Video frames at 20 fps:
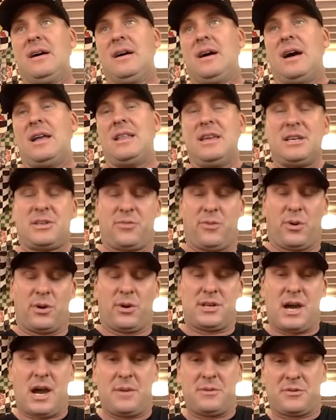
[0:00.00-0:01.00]
at least four
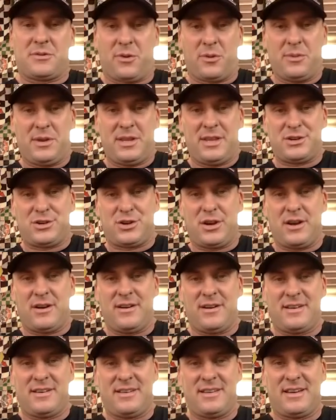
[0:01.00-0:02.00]
times for me this
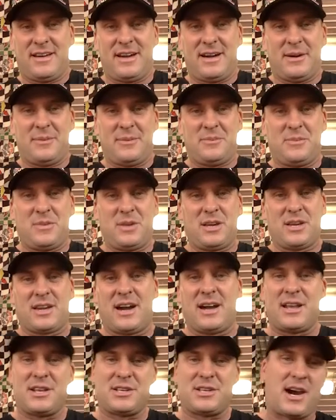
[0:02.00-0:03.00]
year. And um, it
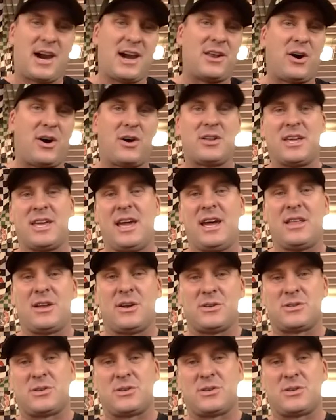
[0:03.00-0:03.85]
kind of tied all together.